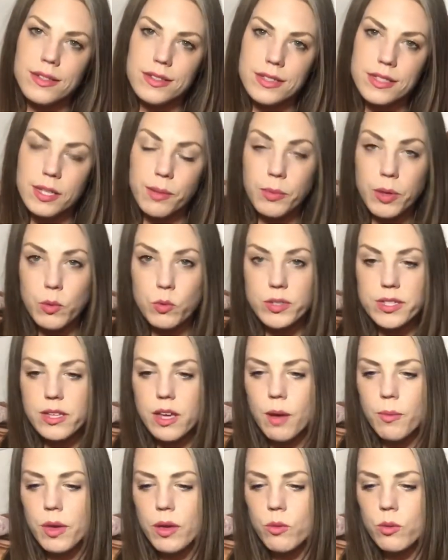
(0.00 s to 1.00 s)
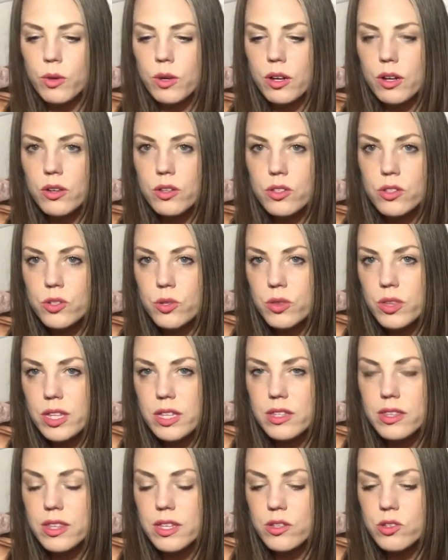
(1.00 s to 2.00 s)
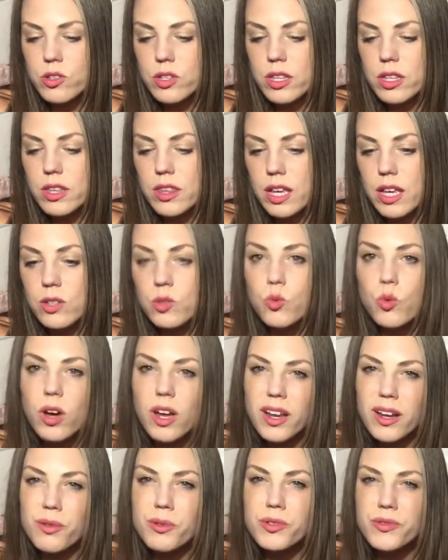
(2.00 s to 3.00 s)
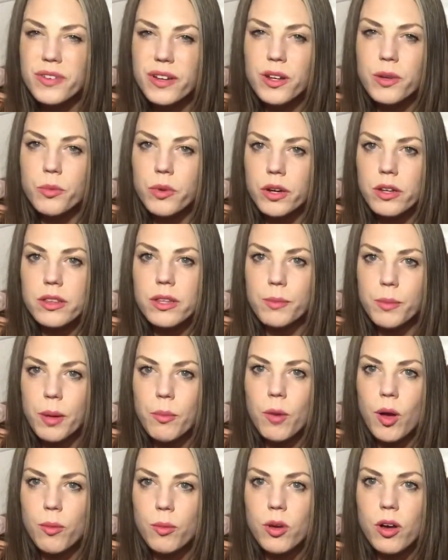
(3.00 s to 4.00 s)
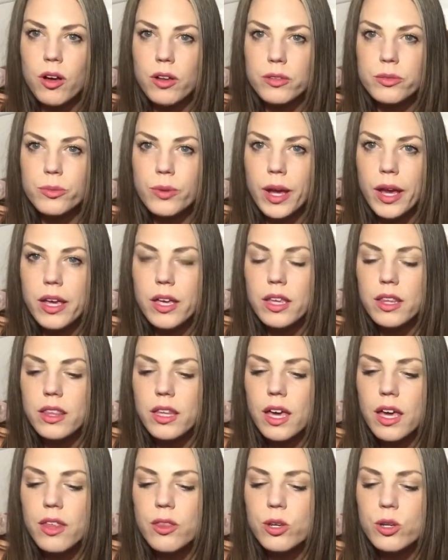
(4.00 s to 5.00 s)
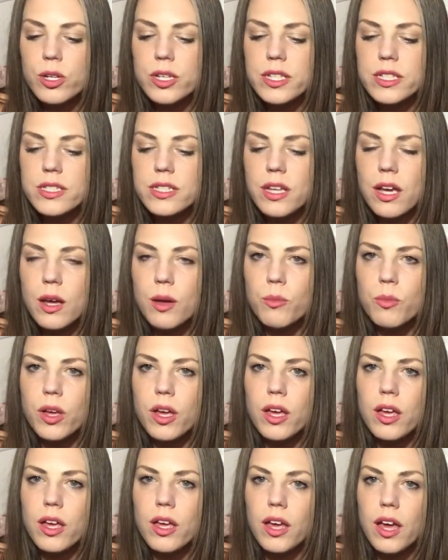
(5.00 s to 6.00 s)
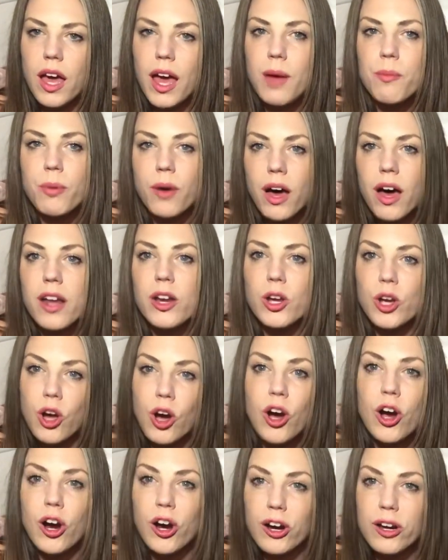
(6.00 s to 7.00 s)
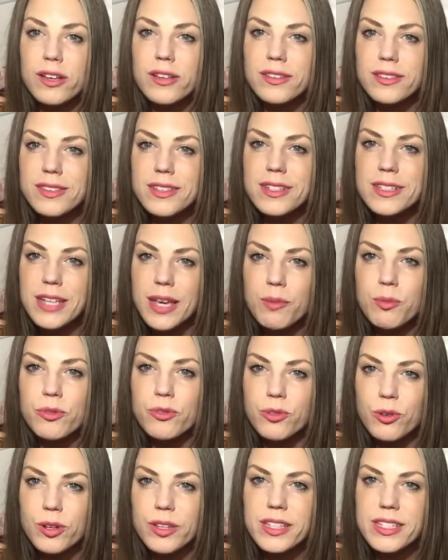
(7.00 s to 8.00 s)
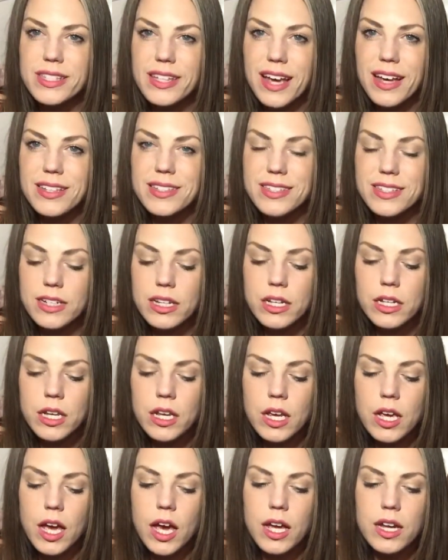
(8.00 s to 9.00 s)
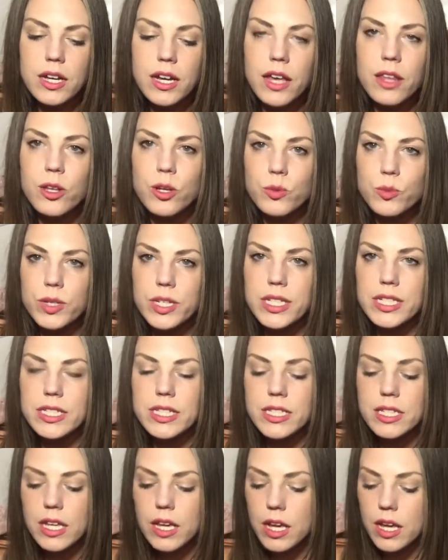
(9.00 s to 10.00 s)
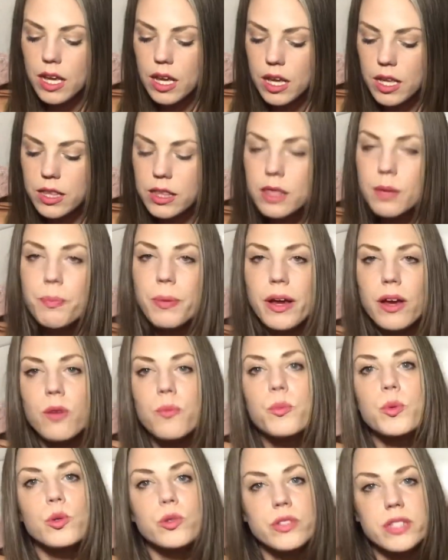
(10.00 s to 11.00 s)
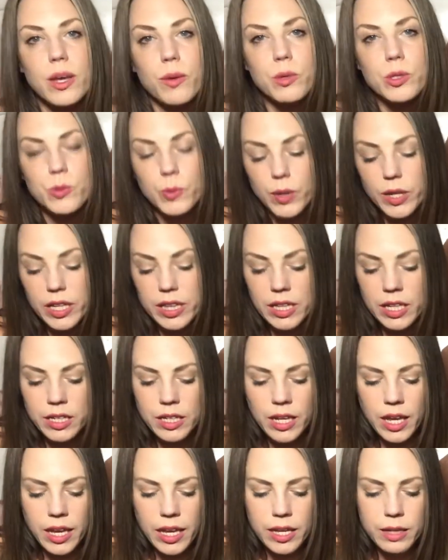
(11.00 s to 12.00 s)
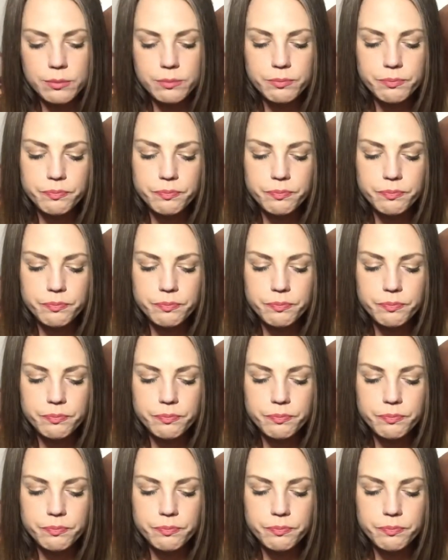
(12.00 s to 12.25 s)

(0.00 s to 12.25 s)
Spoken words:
something was coming these are the things. One, it was very weird that my mom called, right? The other is I bought a car the day before this accident. Another was the pair of boots I was wearing that night.